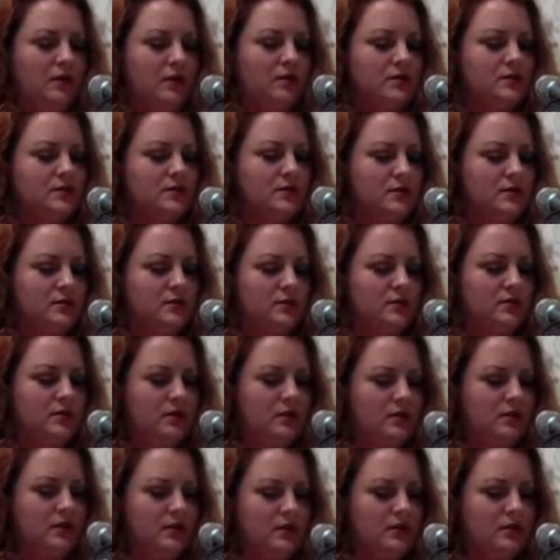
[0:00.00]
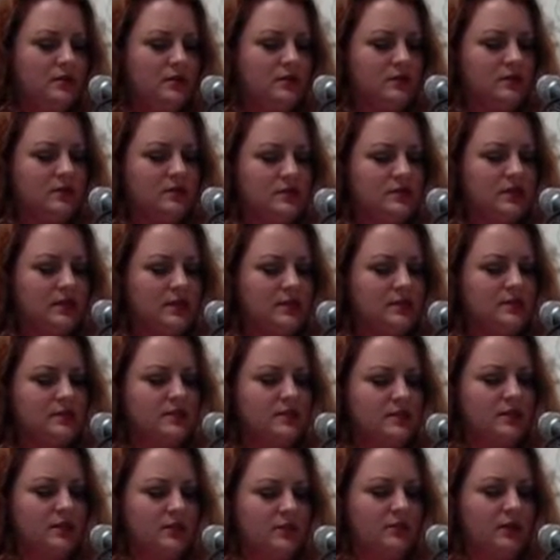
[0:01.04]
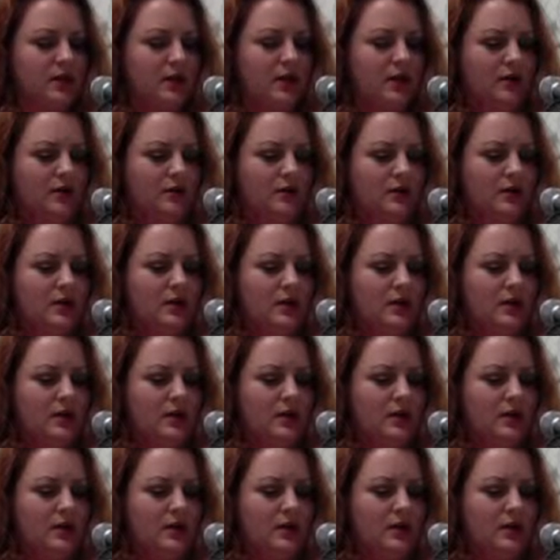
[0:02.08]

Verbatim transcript: Still, sitting still now,